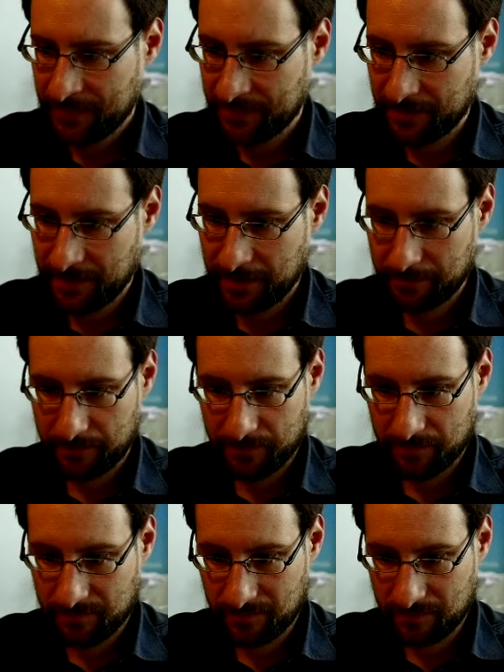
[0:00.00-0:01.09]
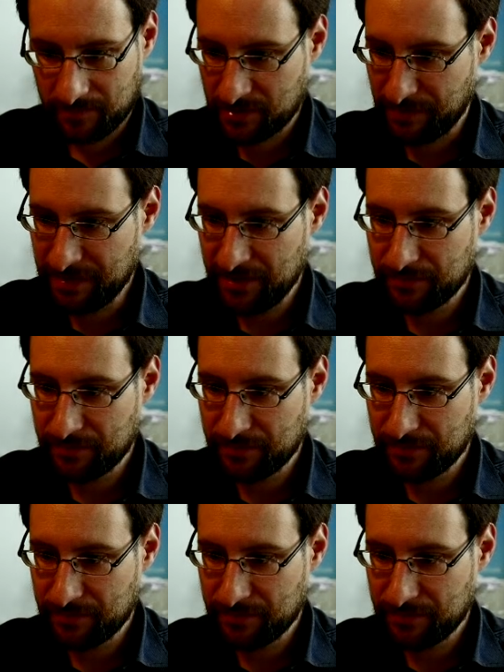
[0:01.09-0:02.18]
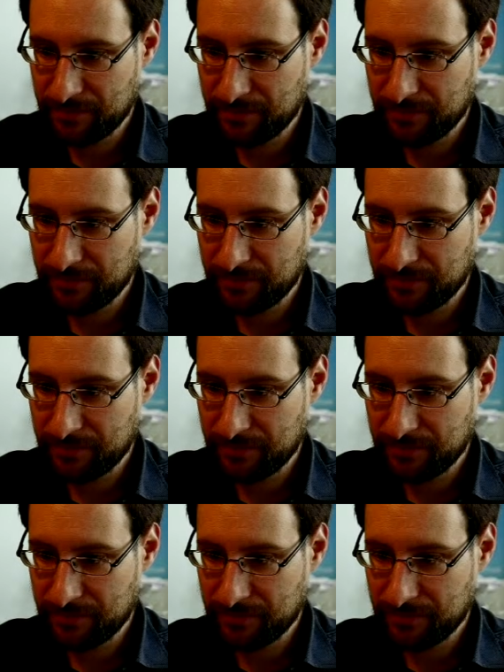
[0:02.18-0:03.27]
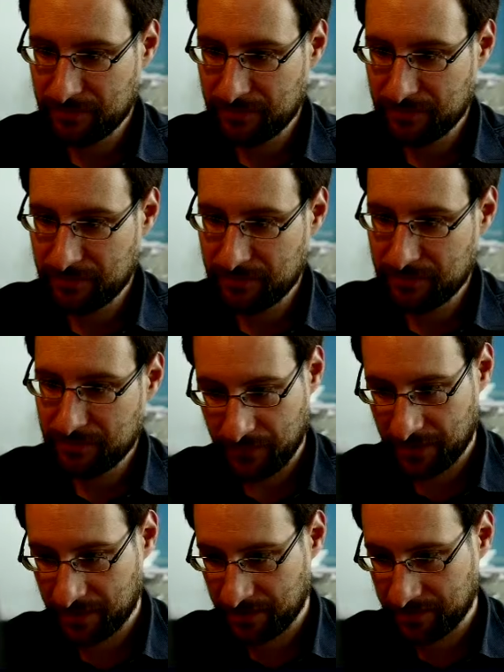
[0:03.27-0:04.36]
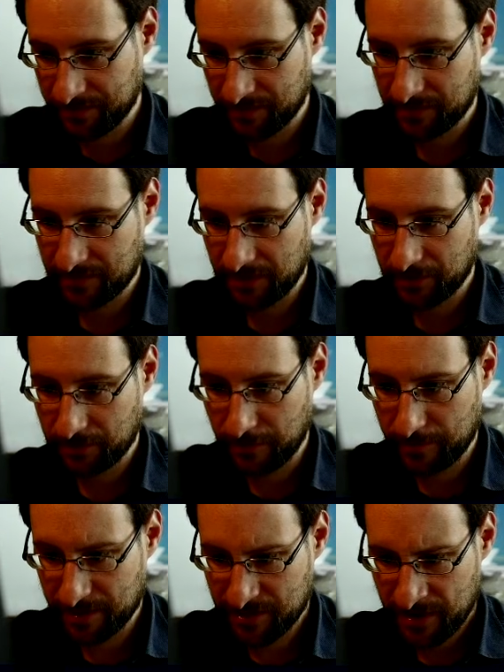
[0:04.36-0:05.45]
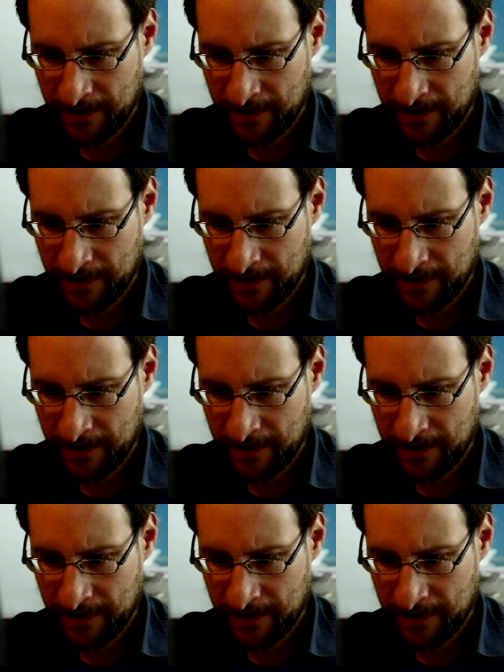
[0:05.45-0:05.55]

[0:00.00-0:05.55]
So yeah, 2020 custom system call, whatever stuff for. Thank you very much.